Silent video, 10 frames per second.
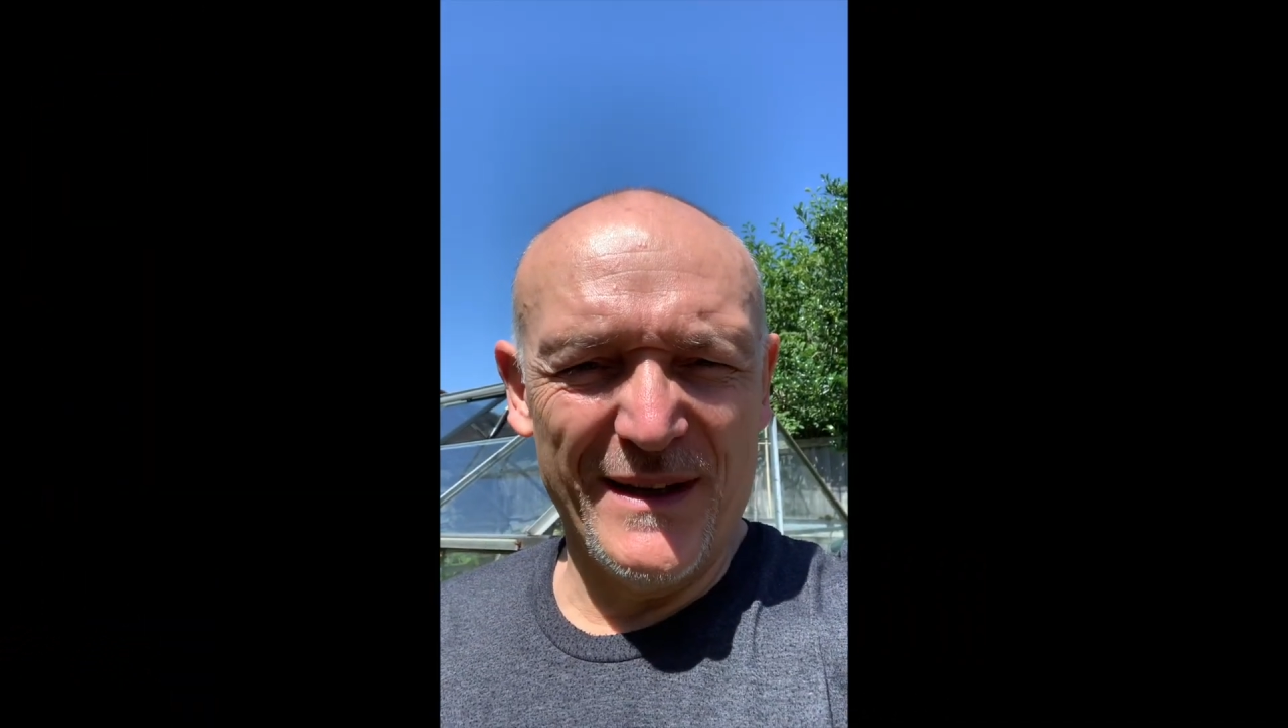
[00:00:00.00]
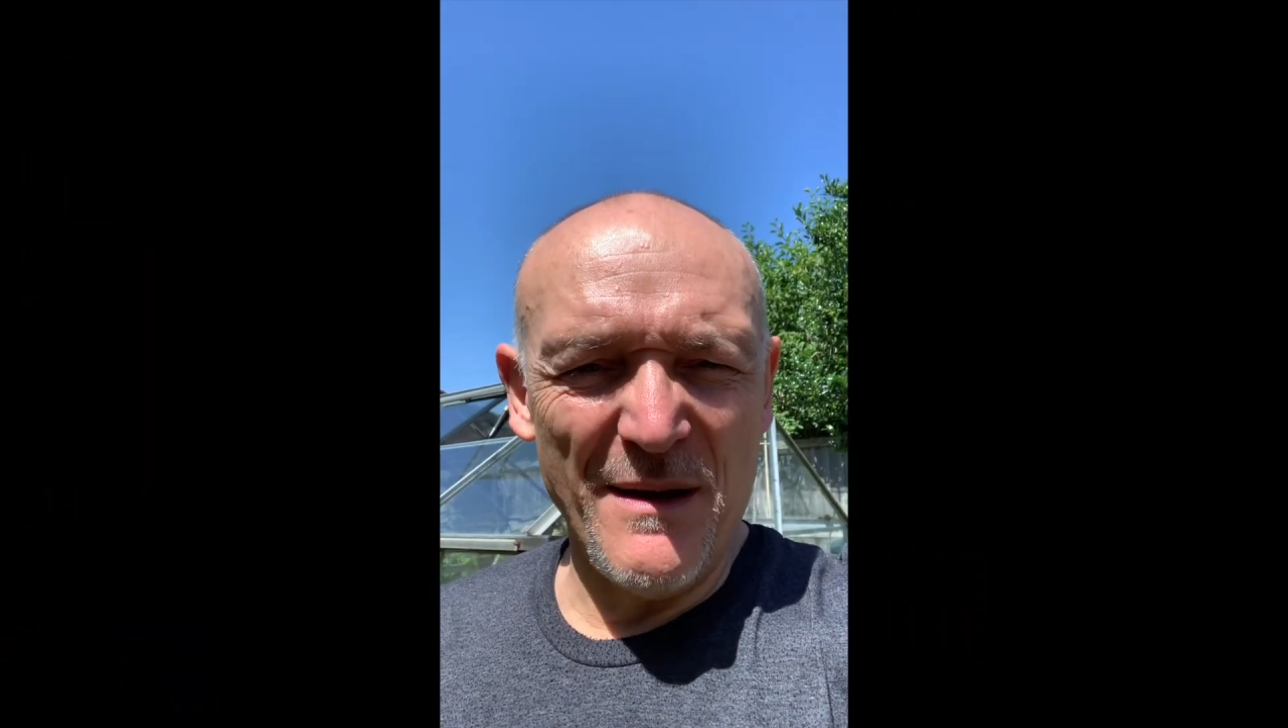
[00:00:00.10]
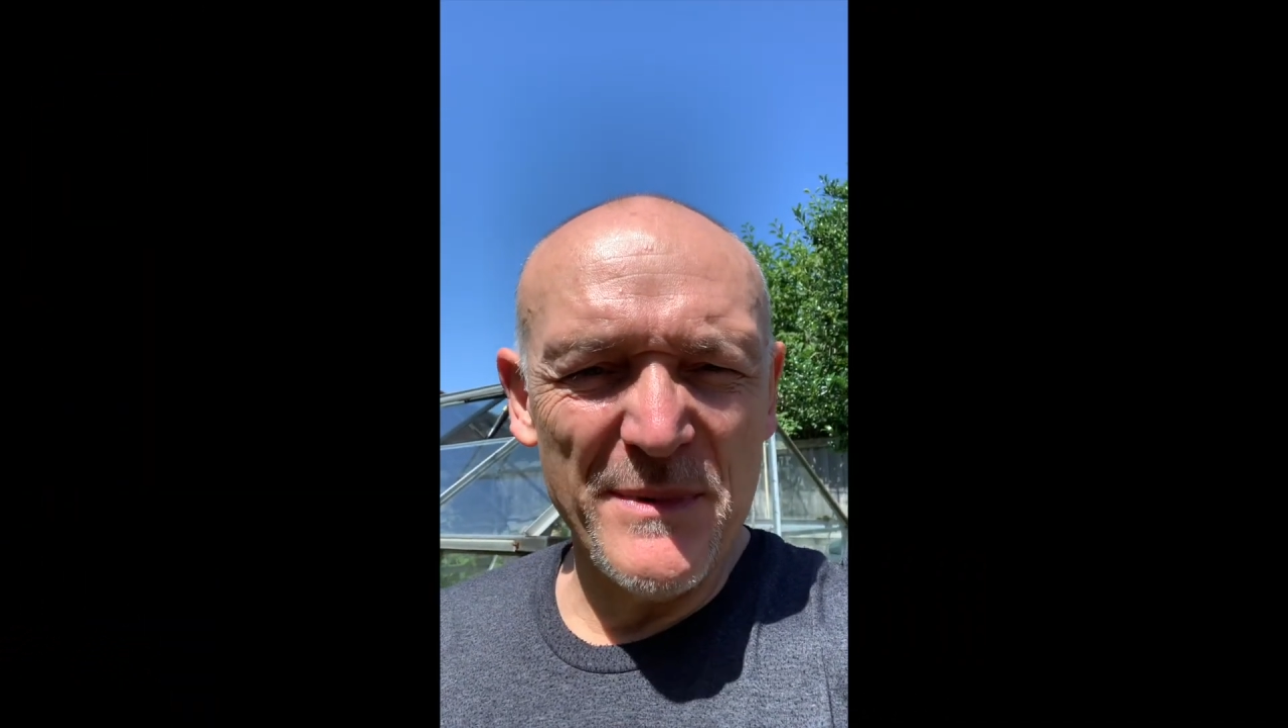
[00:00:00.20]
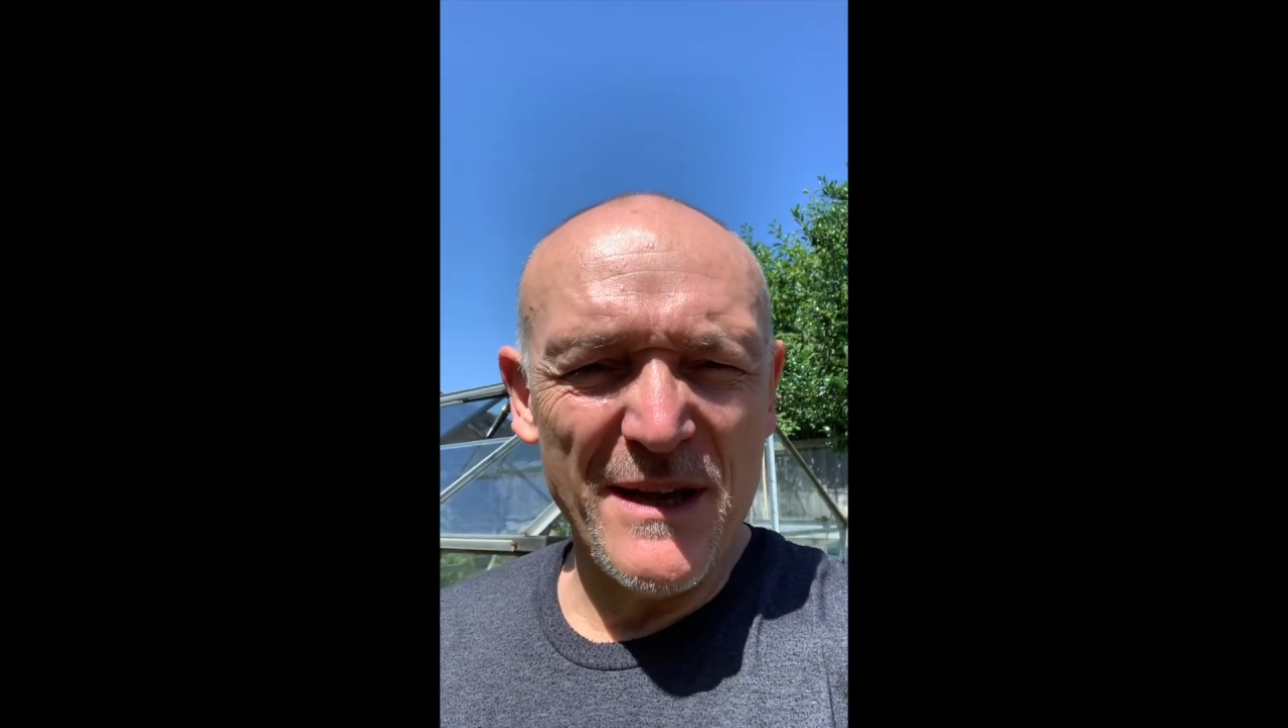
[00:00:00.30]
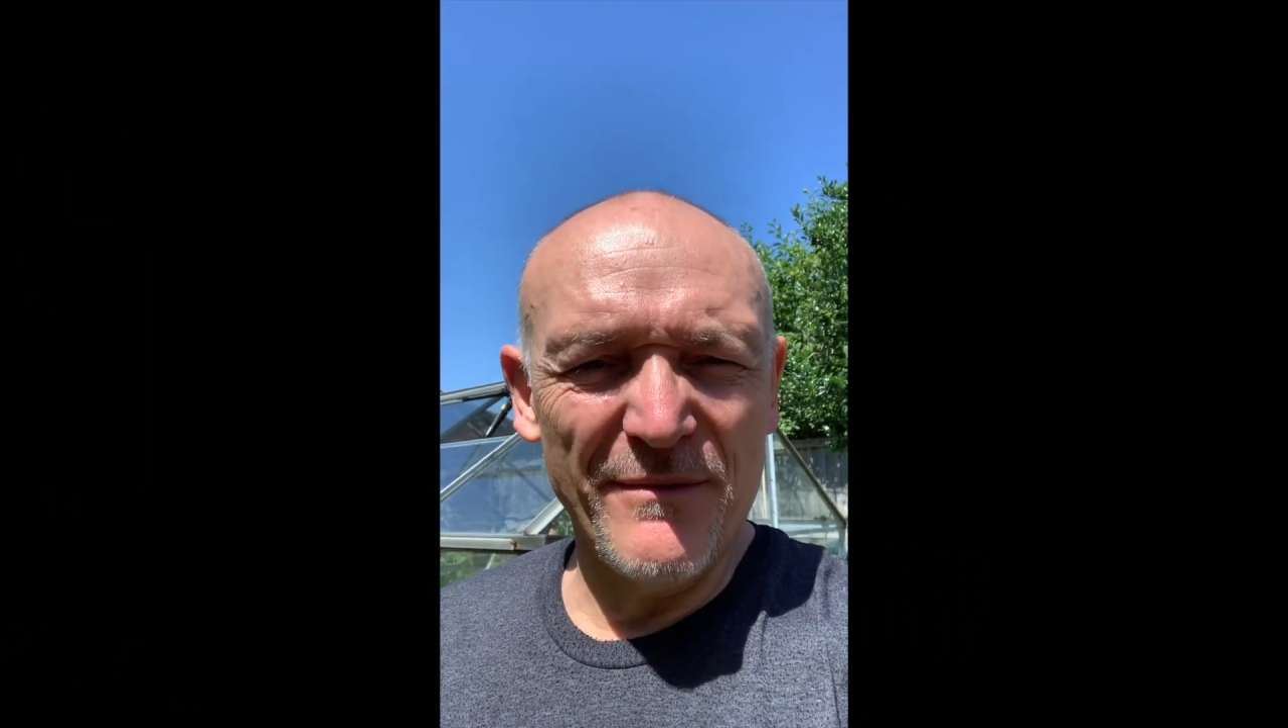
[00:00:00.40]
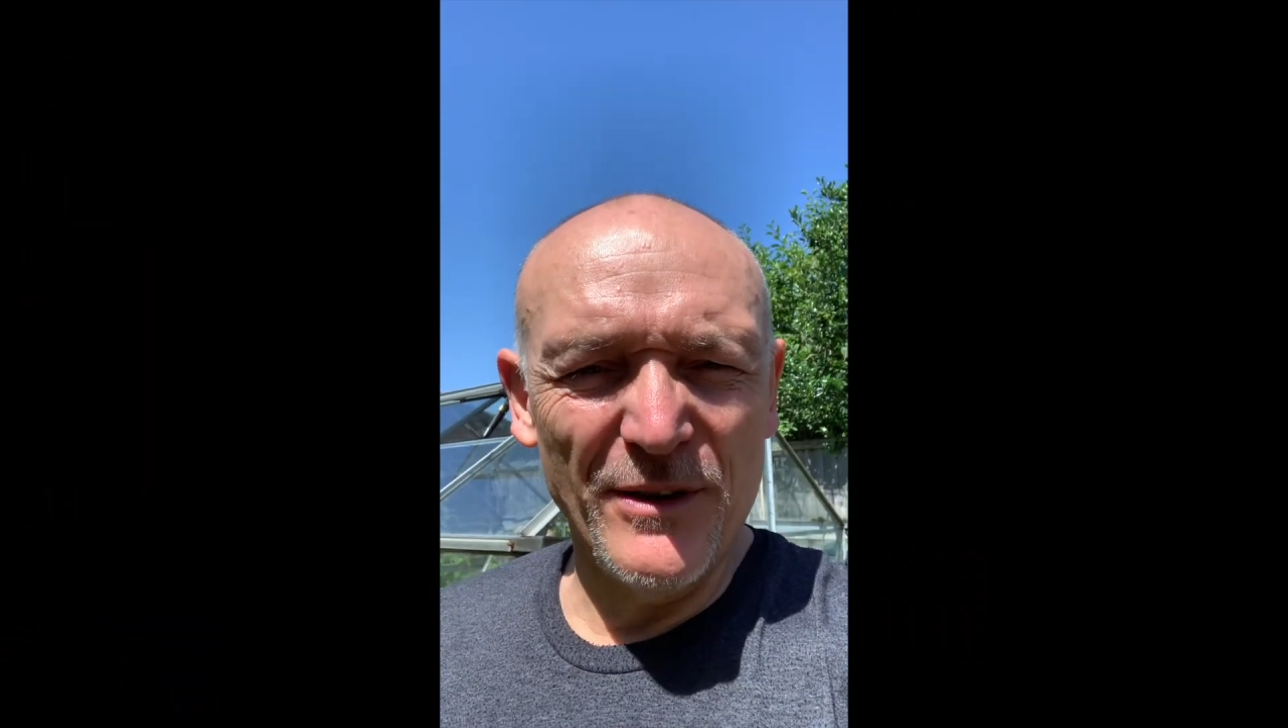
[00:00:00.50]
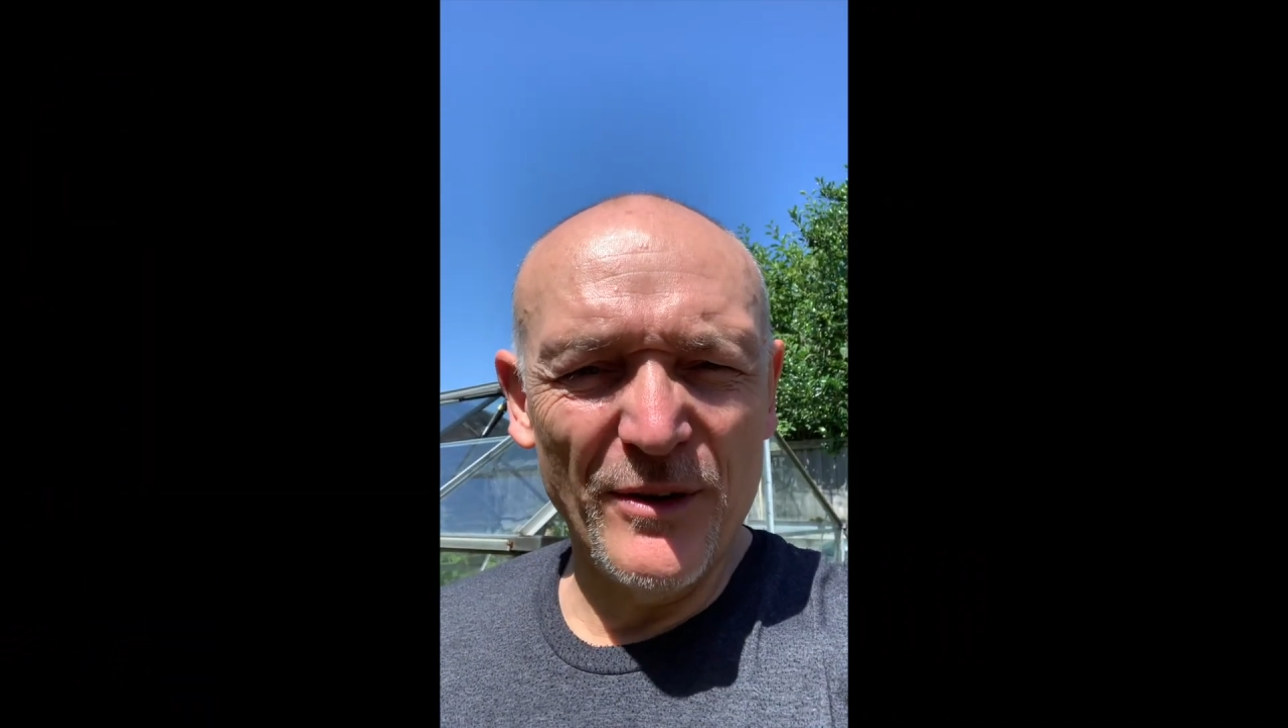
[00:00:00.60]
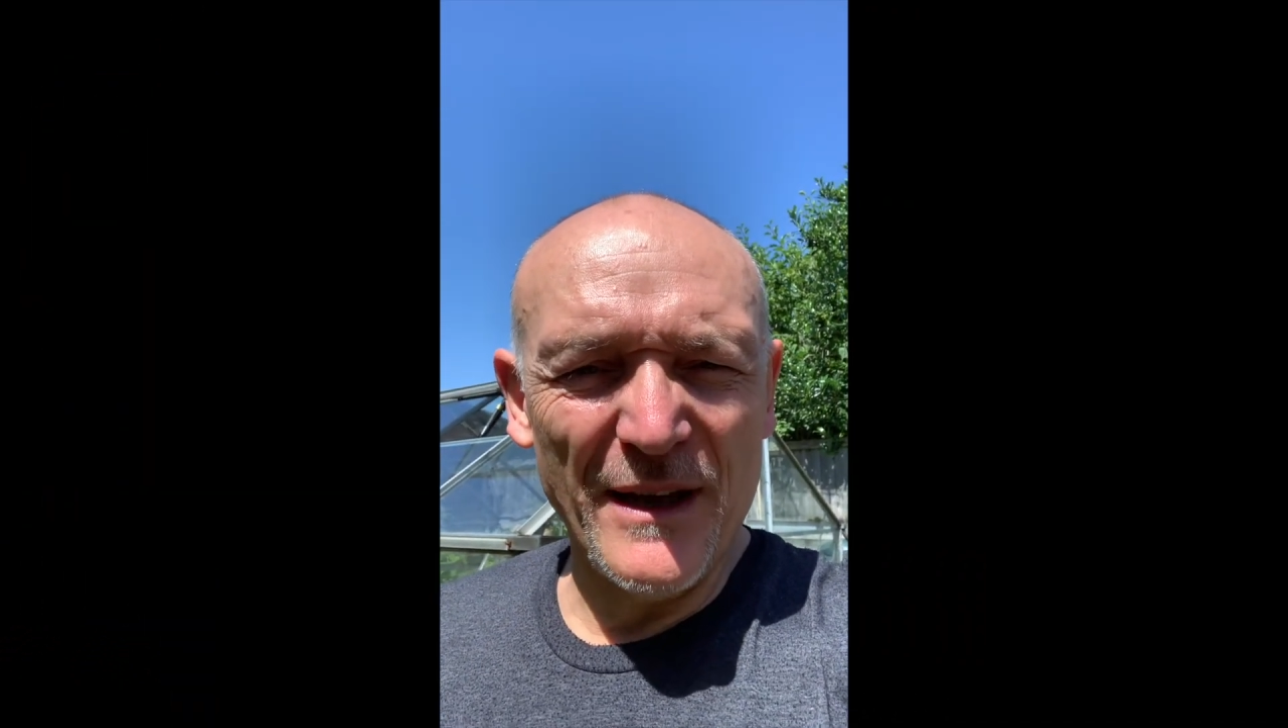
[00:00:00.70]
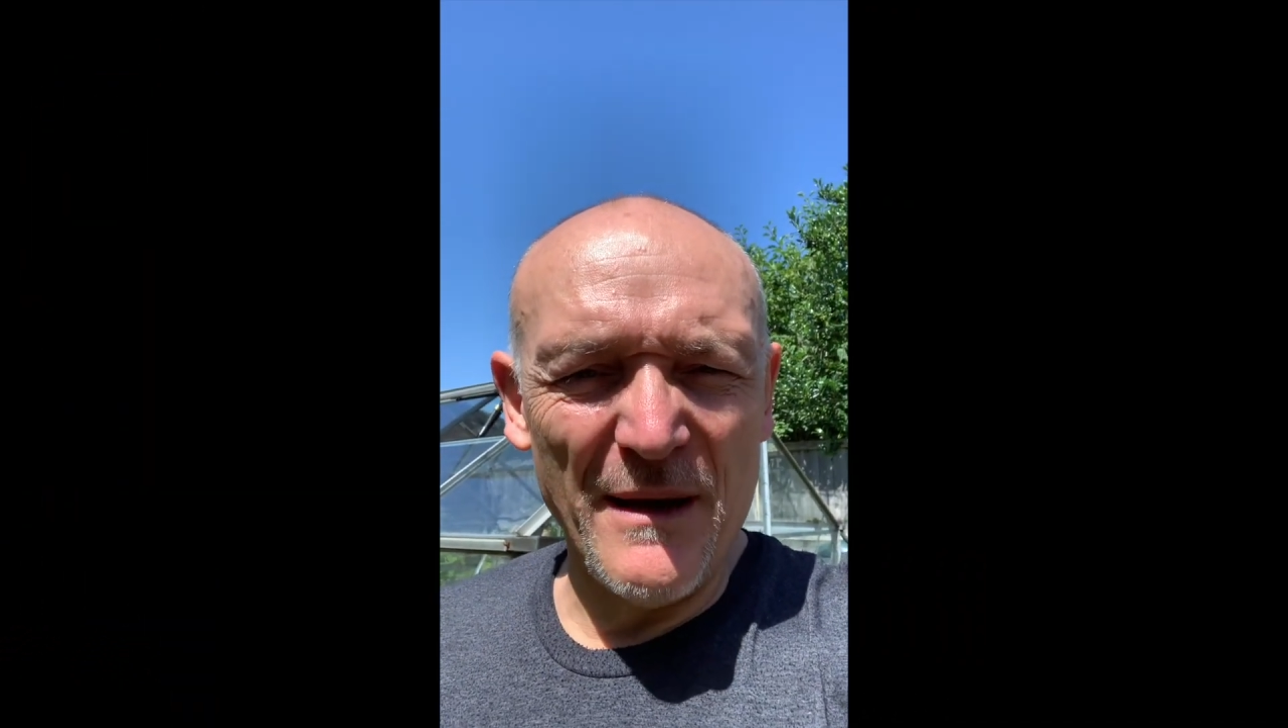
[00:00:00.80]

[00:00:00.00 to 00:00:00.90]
come and have a look